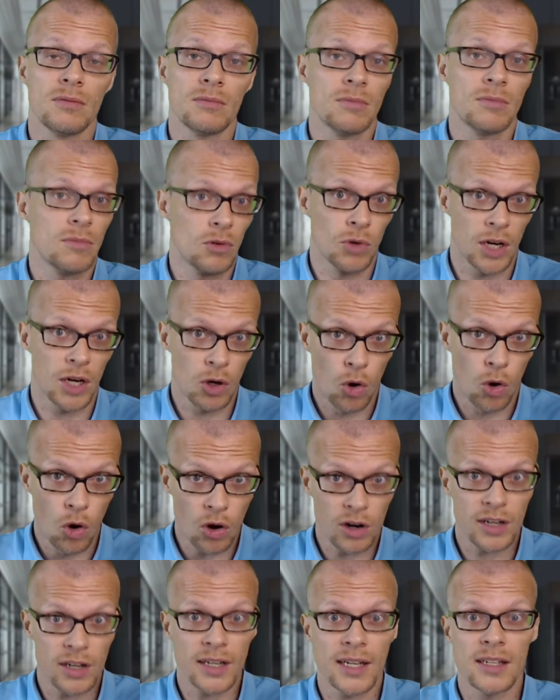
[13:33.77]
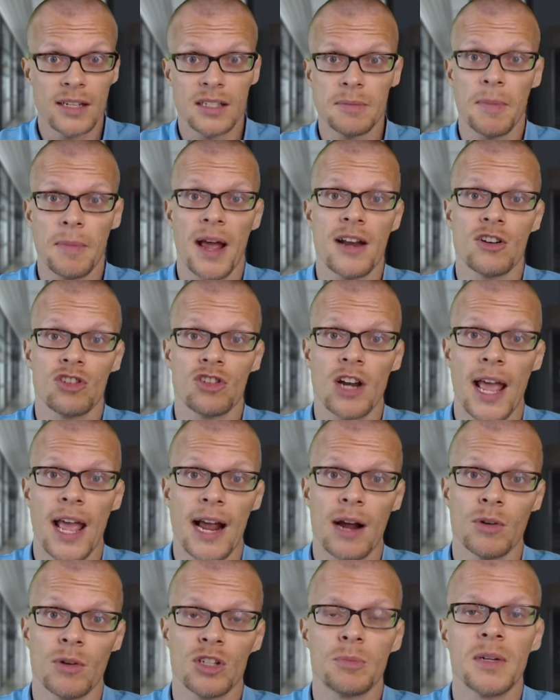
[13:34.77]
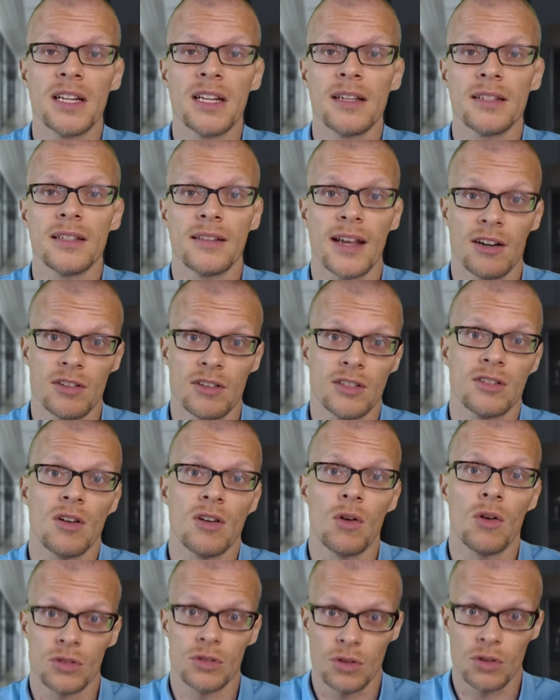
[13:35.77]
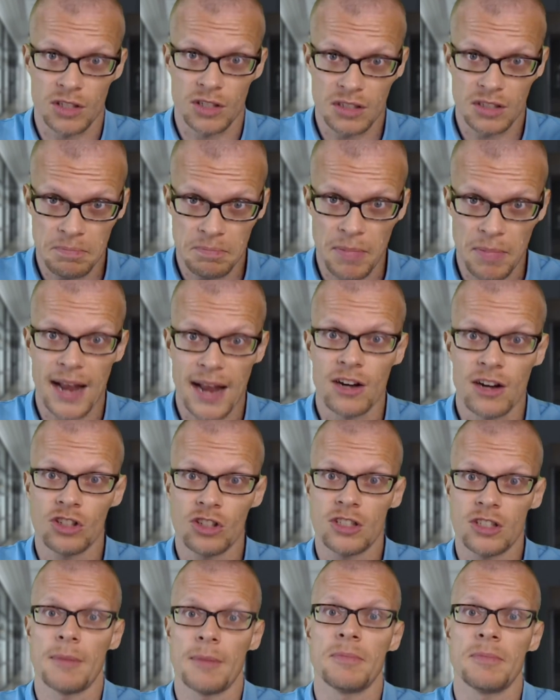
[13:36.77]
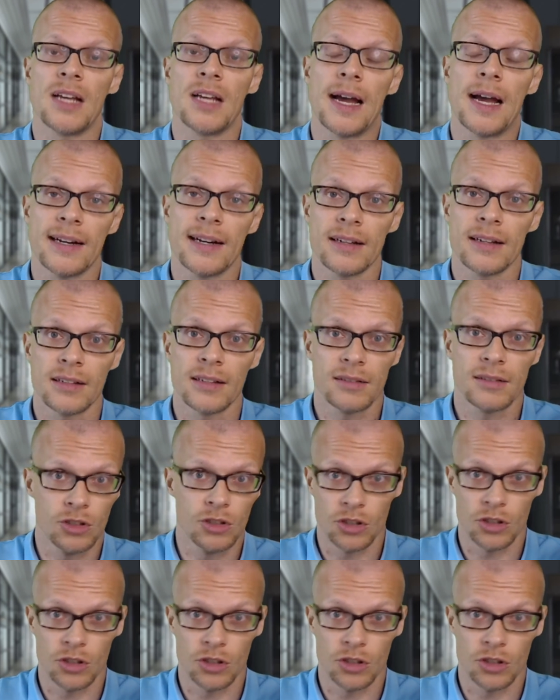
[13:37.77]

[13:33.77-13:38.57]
recorded in Spanish language, but there is also a Spanish subtitle,